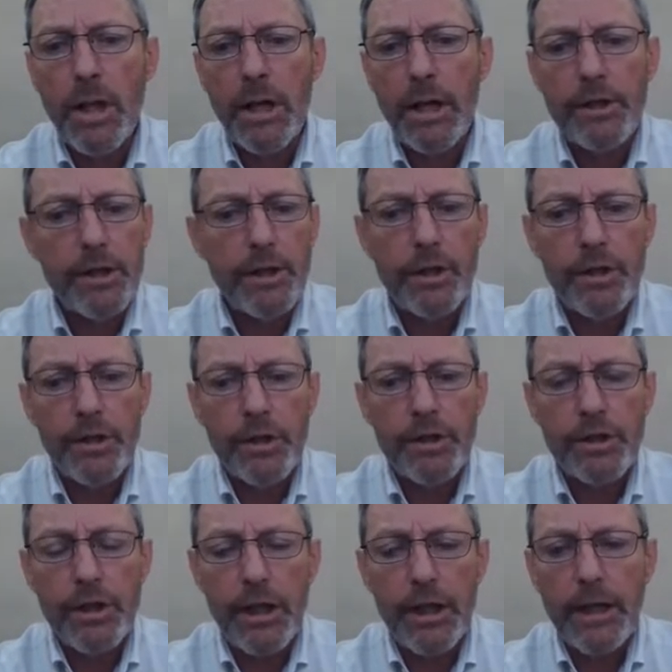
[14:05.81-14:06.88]
and you can
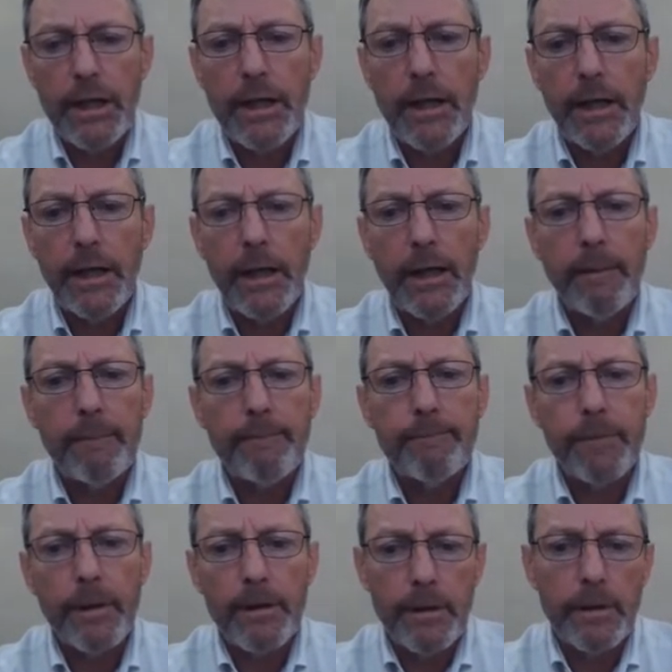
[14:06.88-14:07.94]
just see
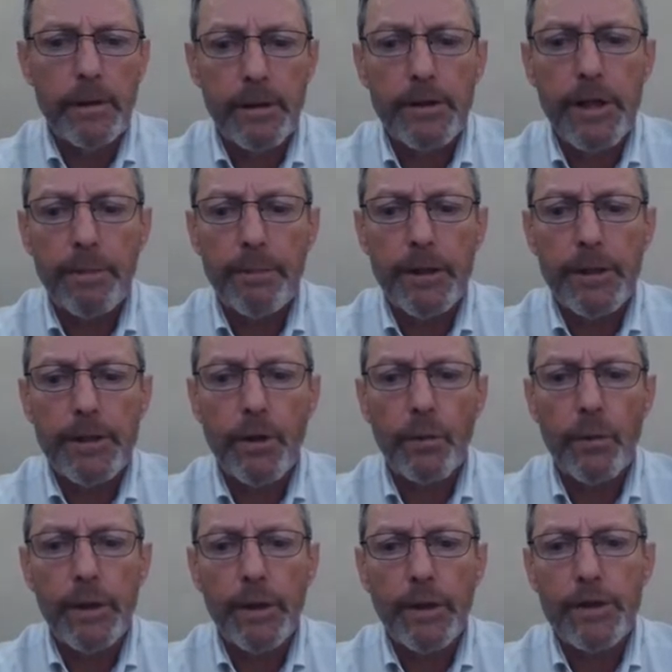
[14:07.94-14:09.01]
um, the, the, Japanese
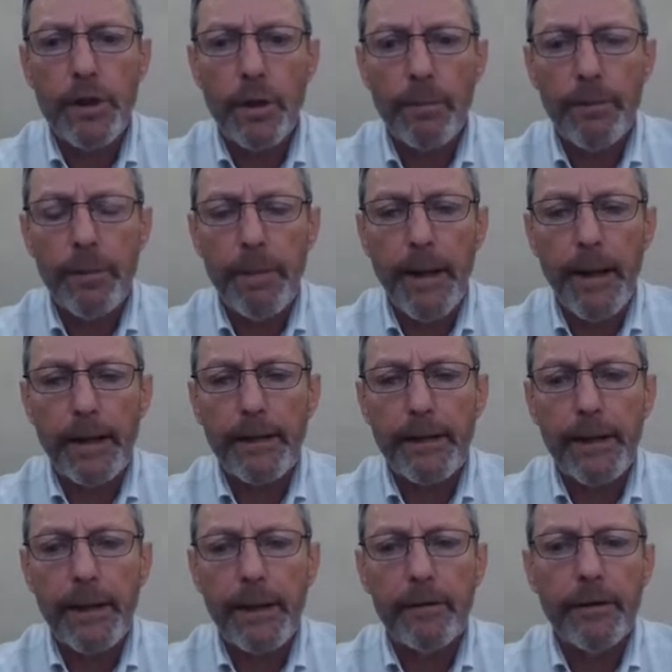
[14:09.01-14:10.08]
knotweed at the top of the bank
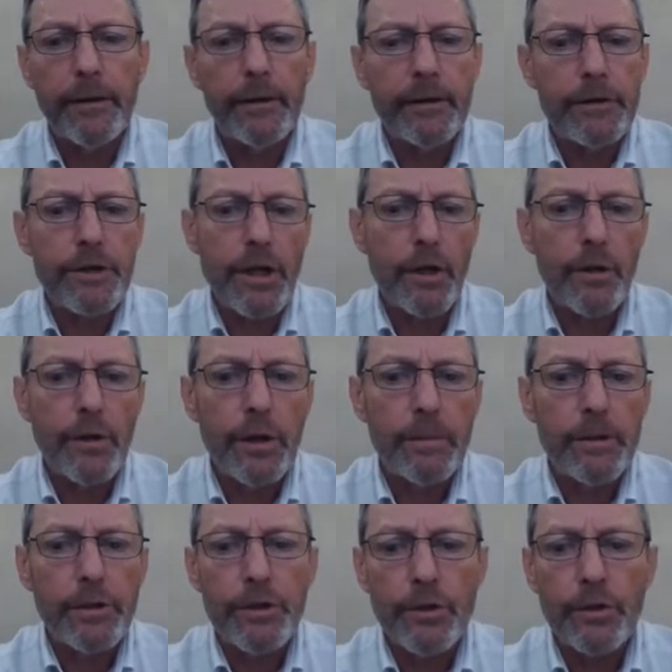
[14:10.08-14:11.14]
there, and that slowly
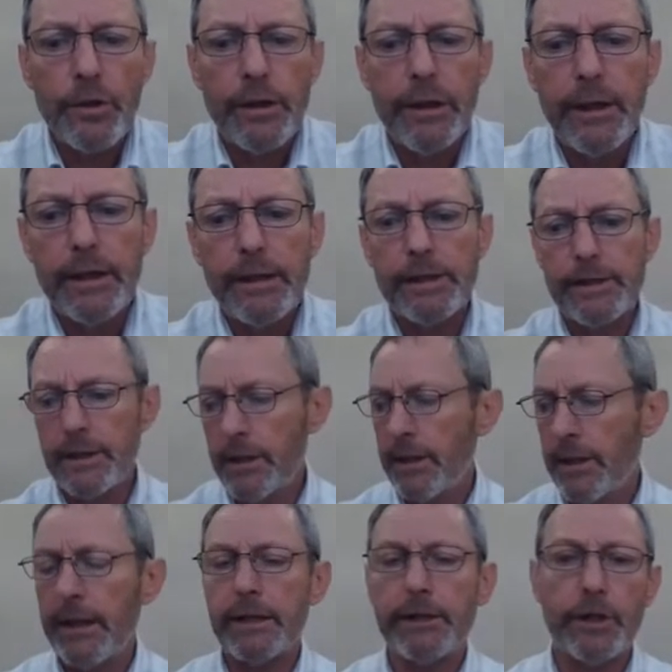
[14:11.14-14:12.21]
but surely it's
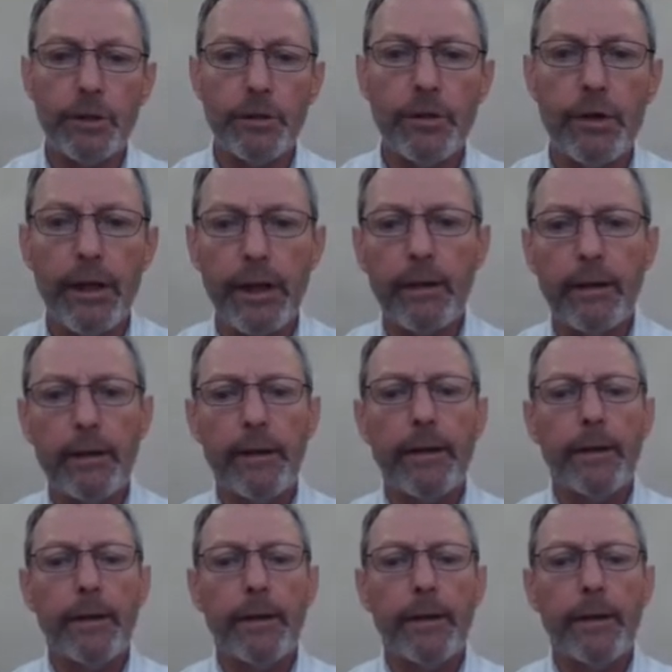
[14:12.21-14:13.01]
uh, excluding